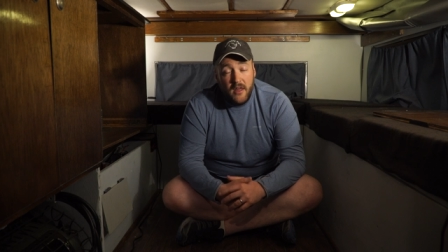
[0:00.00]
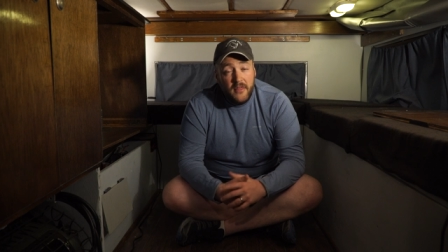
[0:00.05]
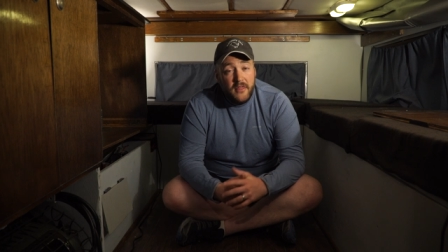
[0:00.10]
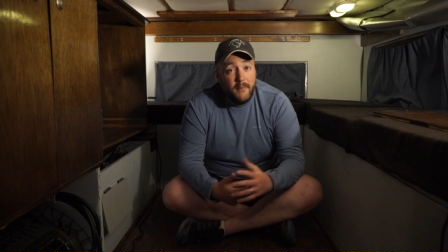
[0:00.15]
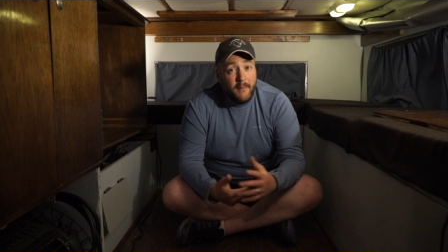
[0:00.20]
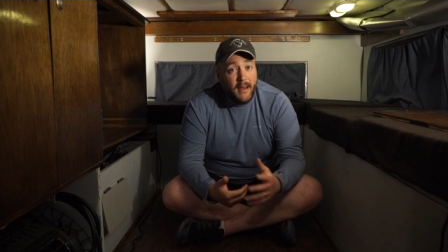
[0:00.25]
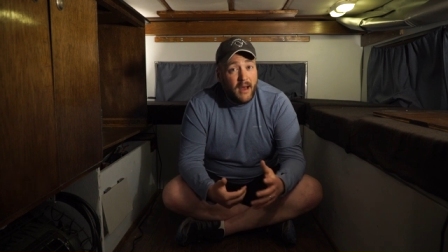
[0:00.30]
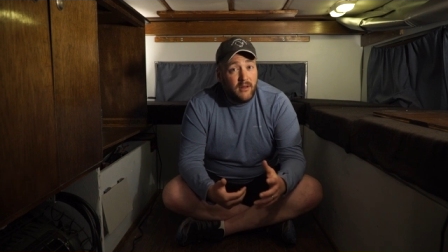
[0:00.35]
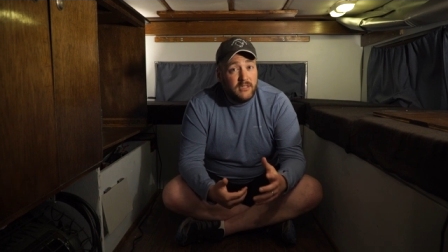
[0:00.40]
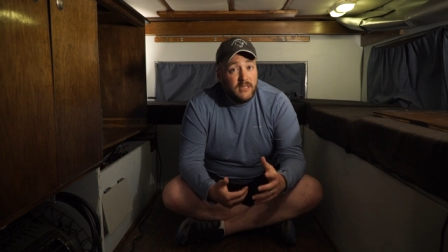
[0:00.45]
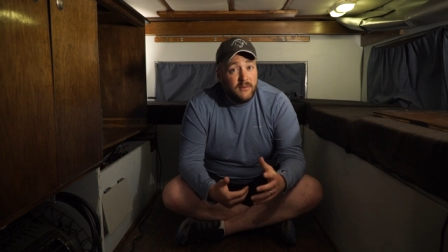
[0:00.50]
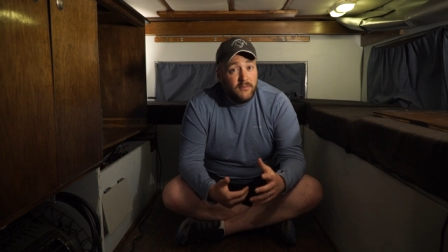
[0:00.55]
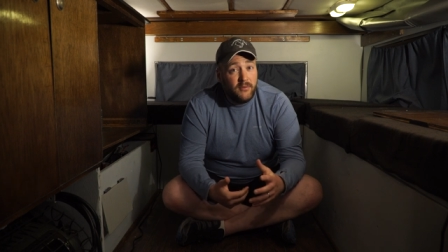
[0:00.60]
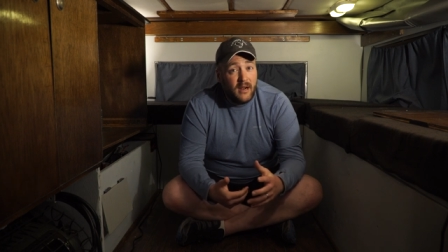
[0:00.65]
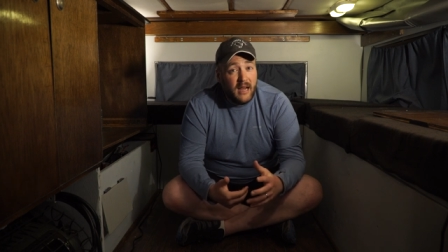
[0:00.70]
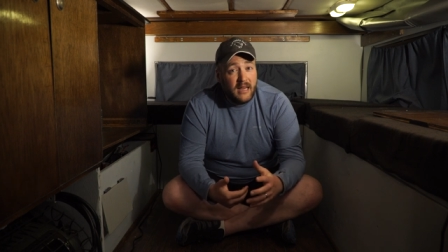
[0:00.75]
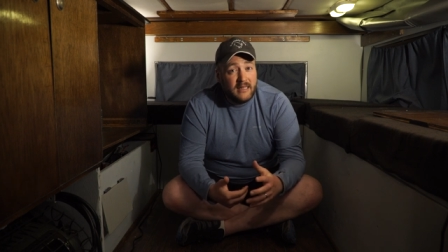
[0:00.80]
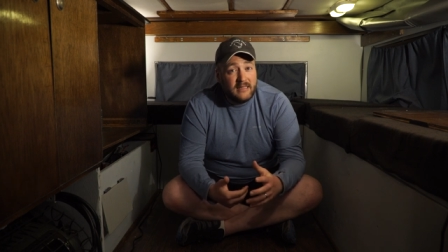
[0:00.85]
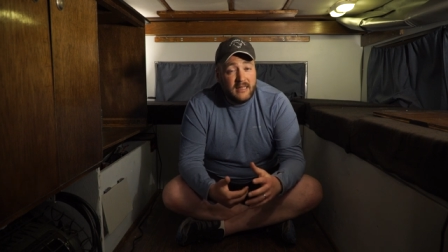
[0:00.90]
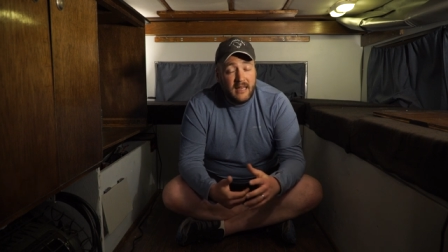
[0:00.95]
The mounting
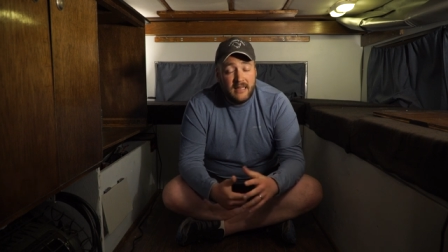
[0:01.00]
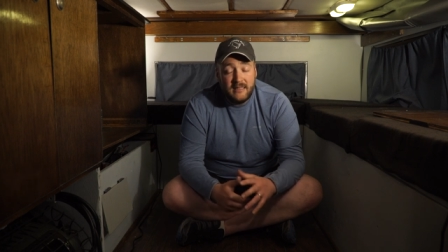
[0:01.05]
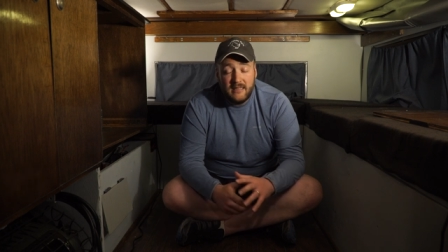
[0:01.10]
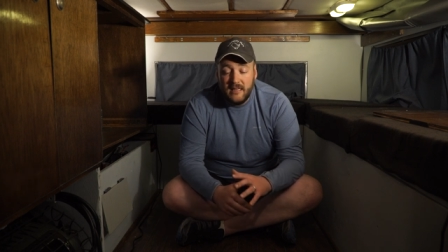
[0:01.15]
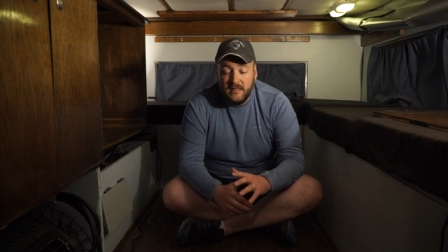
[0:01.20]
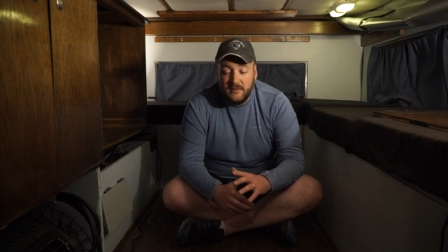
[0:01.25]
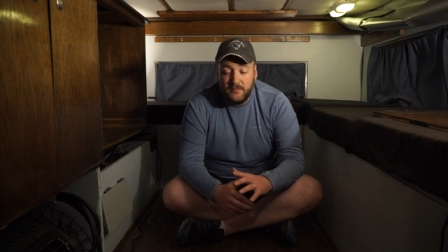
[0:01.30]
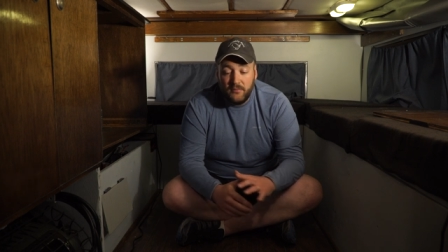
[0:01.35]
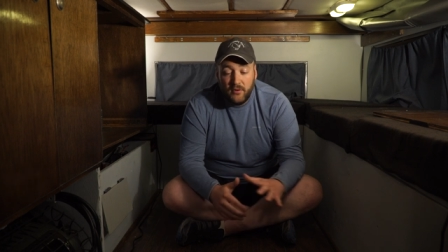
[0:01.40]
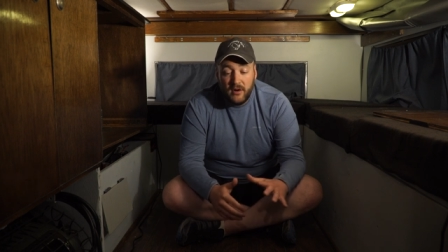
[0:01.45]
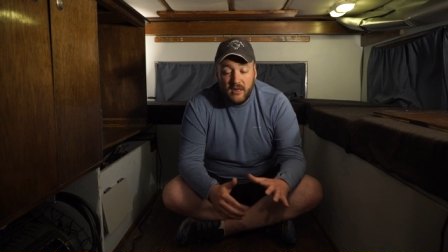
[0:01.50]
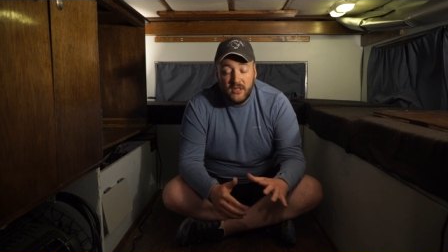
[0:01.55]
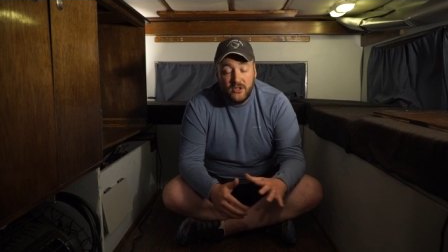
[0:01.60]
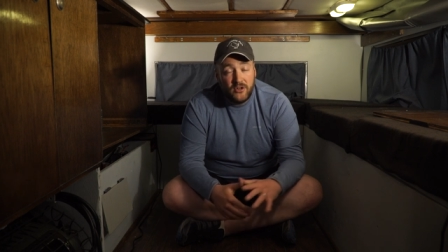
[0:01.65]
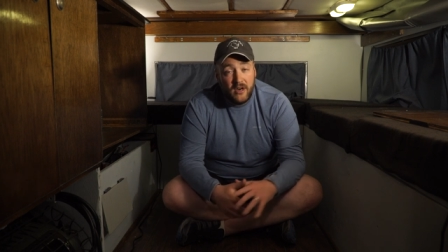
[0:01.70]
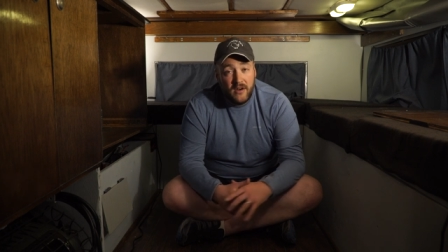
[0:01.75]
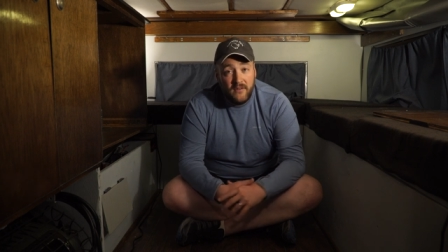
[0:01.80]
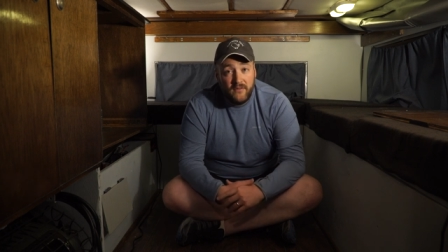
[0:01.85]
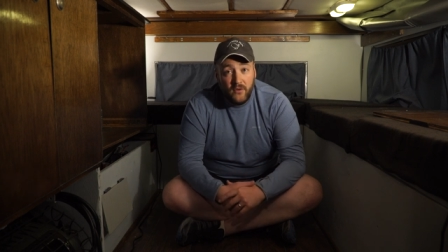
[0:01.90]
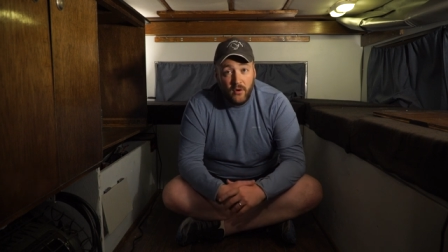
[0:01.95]
process process is pretty
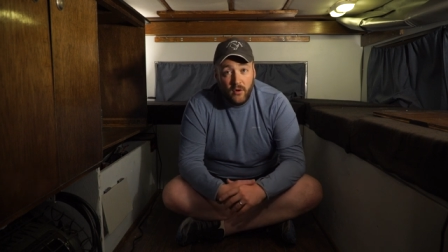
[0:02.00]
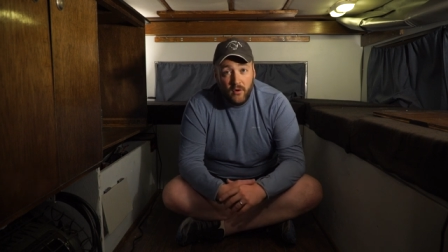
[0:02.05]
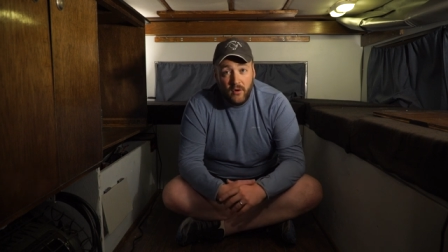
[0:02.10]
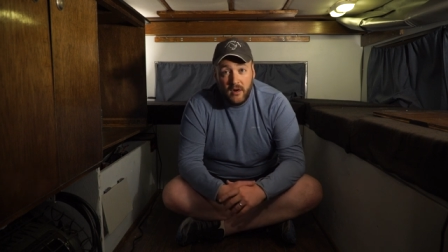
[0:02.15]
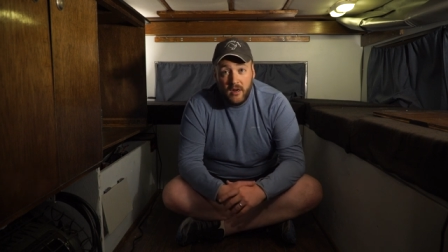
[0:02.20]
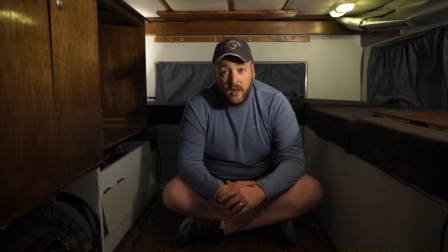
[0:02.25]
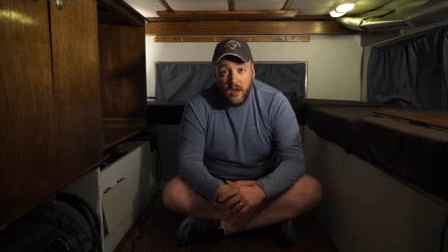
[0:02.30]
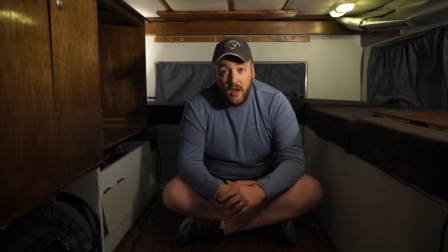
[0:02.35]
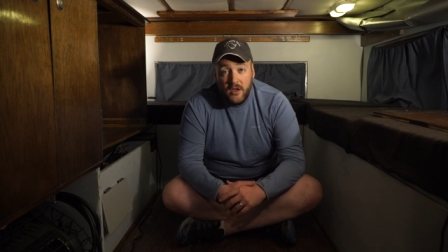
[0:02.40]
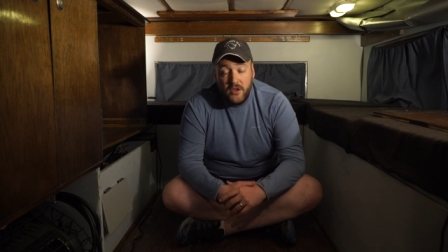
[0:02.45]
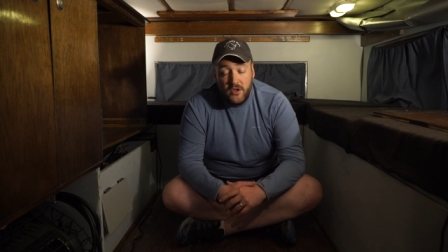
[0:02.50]
straightforward.